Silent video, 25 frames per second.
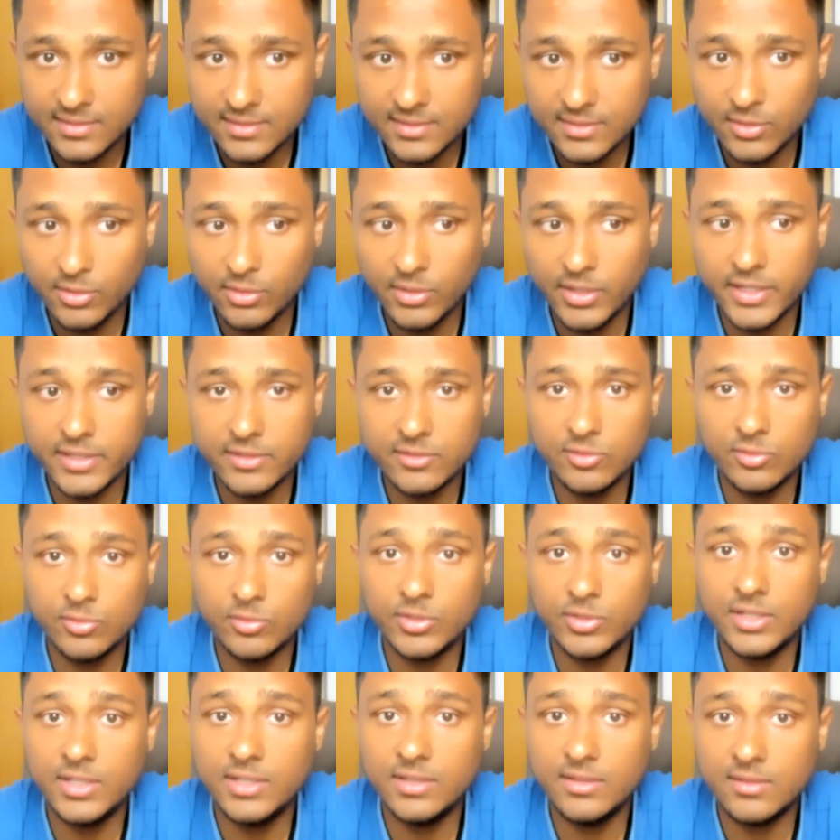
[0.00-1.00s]
All right. So
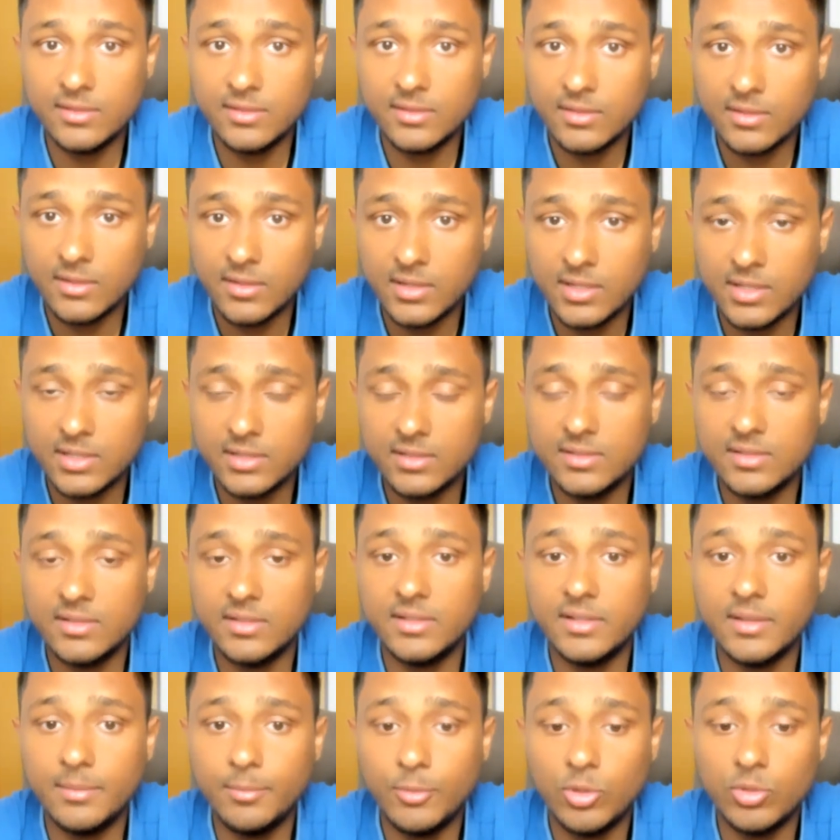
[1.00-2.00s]
he's
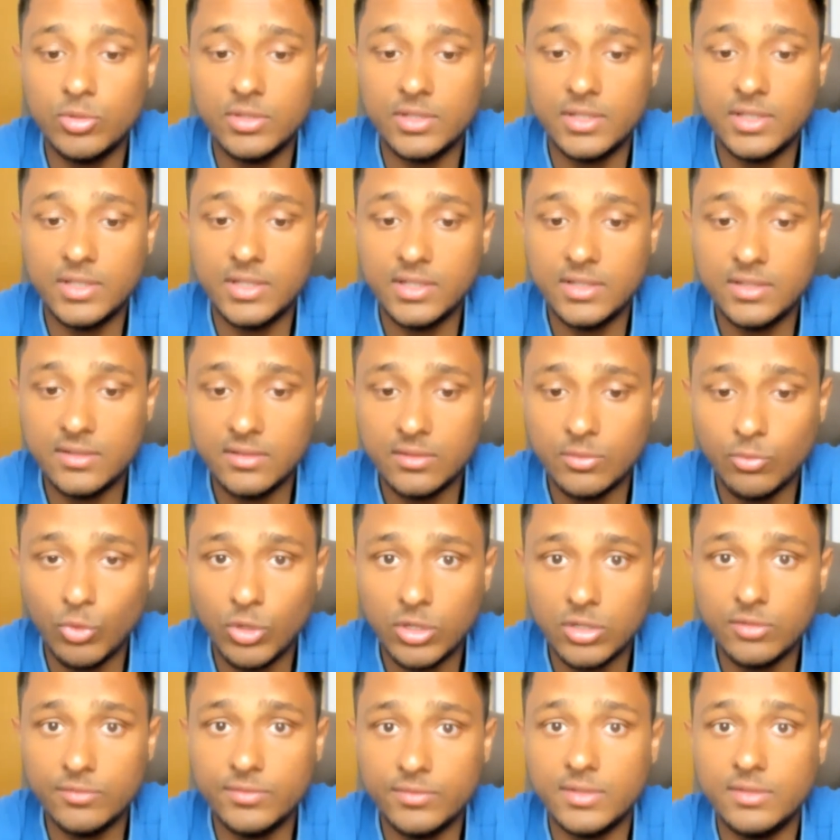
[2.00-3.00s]
concerned about these,
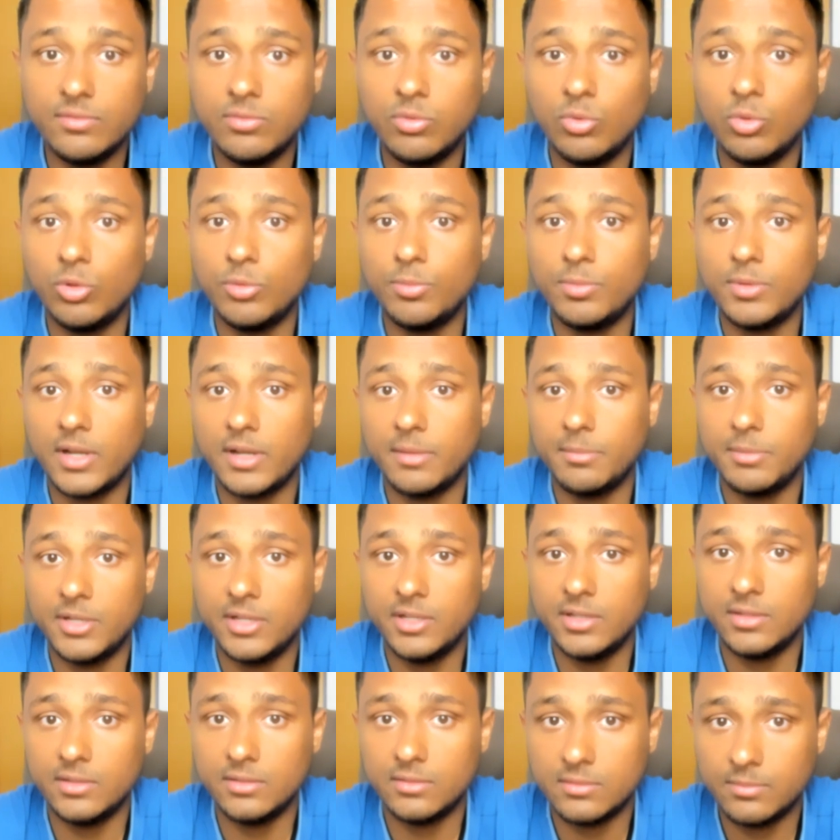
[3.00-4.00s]
one of the four
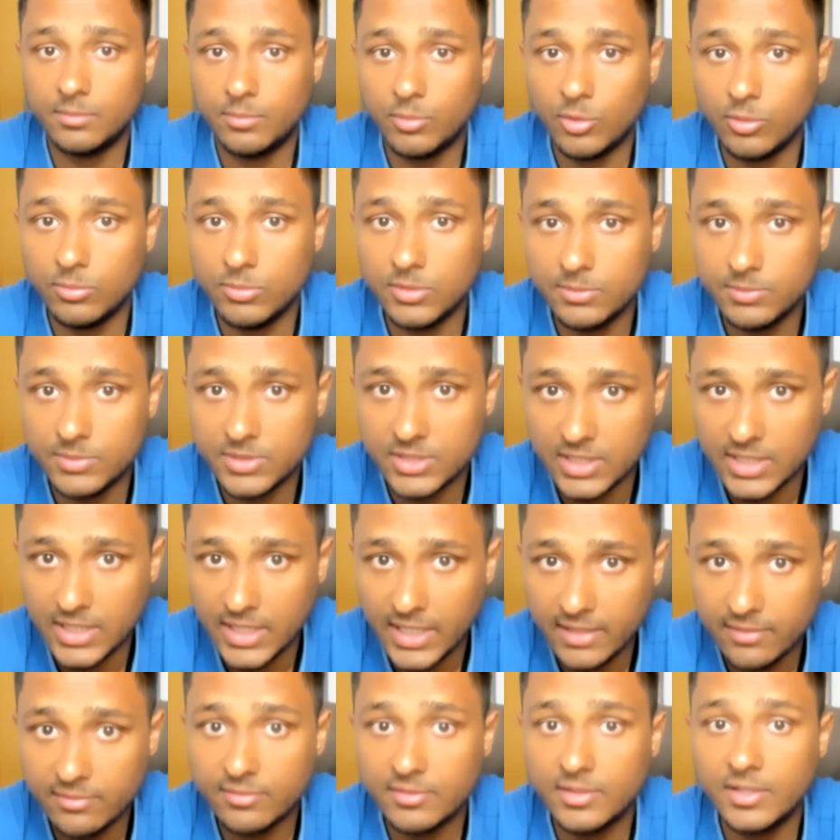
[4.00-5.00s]
primary problems in
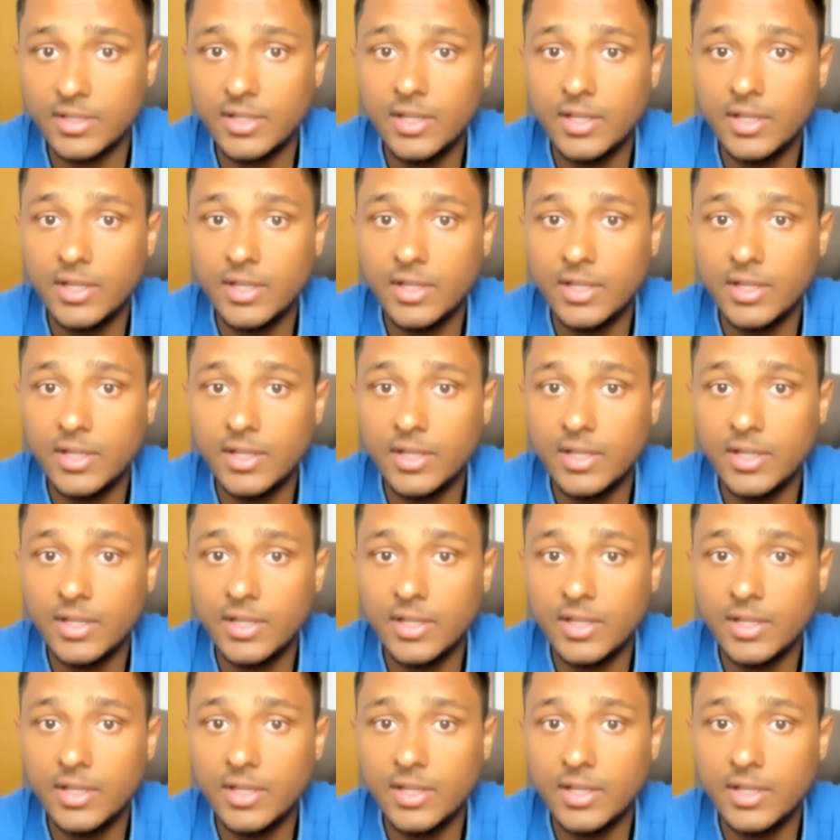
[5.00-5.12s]
life,